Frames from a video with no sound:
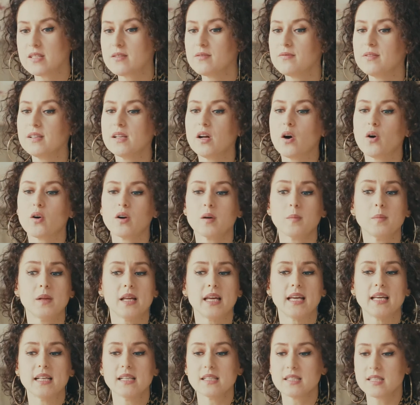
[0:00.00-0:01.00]
to feel
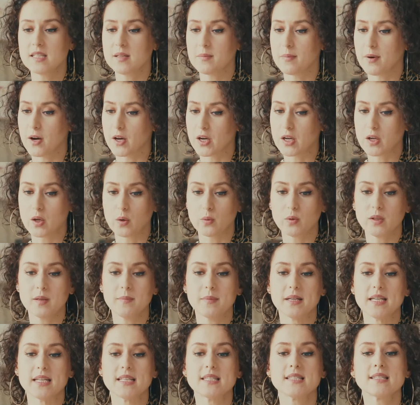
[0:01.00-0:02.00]
horribly guilty about it only
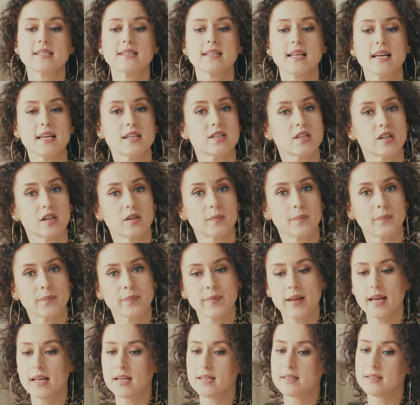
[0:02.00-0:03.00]
minutes later.
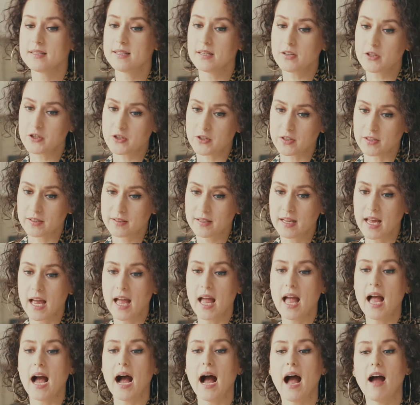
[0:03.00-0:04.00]
In addition,
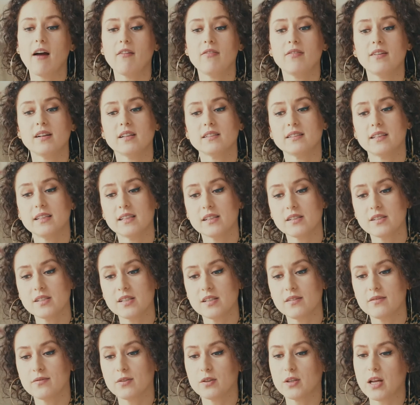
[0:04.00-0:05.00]
I felt
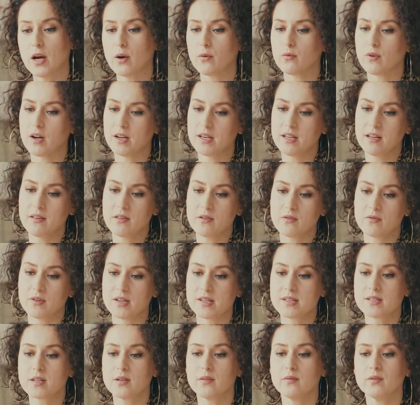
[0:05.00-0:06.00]
guilty for now running the
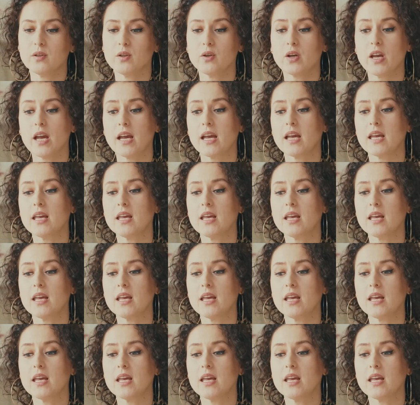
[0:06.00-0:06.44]
risk of looking